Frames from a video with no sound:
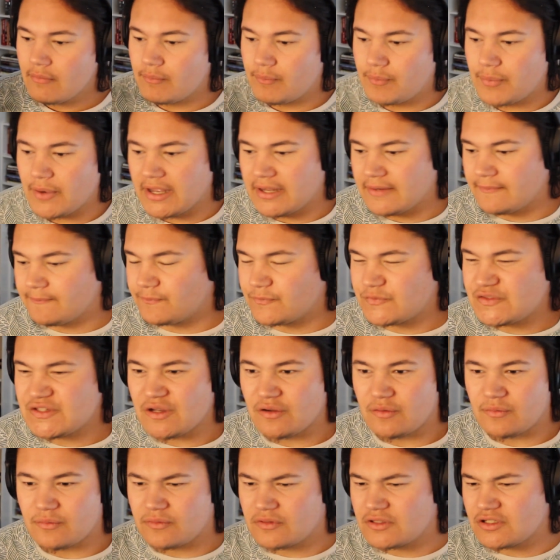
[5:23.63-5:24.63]
But
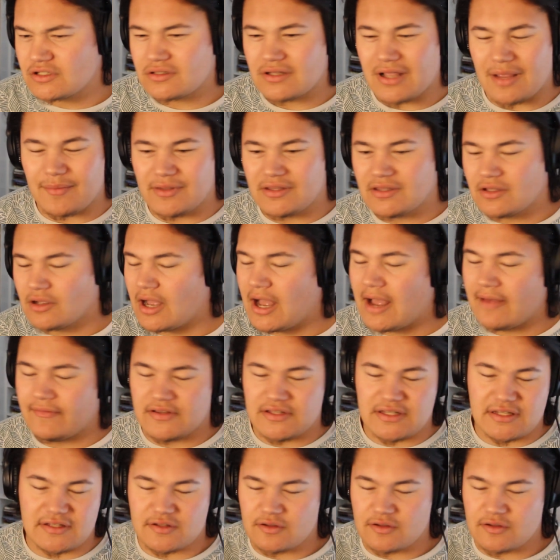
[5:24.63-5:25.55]
so just, I mean, obviously,